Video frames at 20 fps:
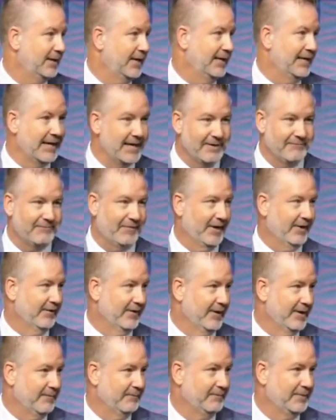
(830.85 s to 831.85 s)
And then I fire
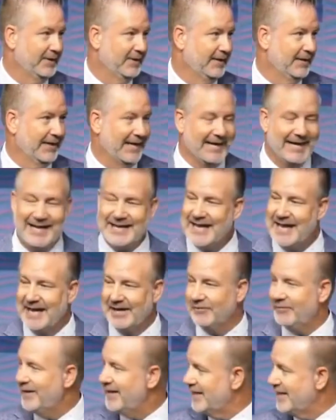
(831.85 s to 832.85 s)
it up and I can't
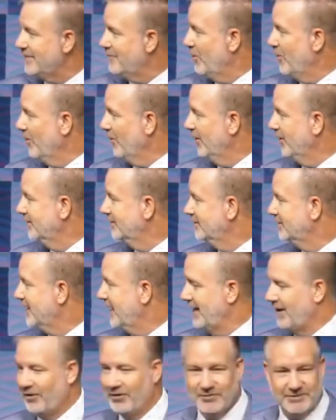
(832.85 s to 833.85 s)
grin anymore.
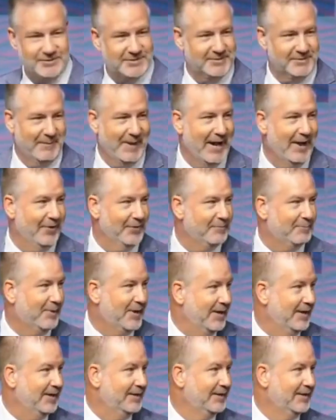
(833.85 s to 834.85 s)
Kind of hurts the mouth,
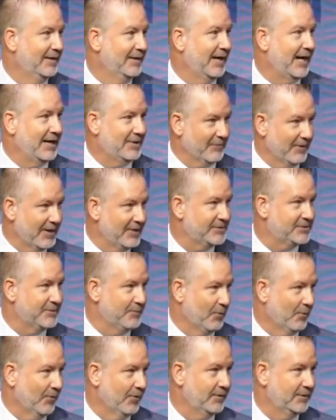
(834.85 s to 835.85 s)
but I grin some
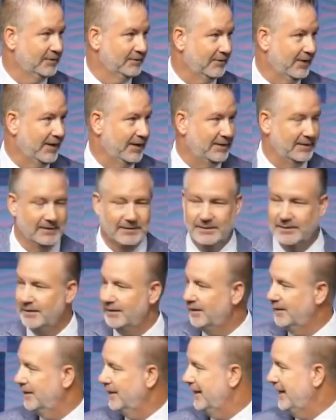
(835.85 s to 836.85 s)
more, right?
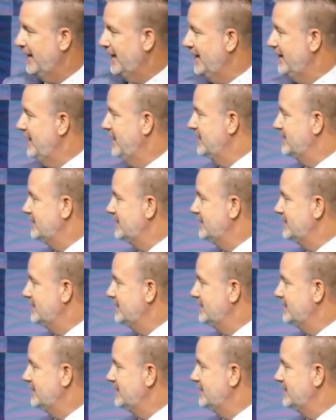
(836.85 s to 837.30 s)
And then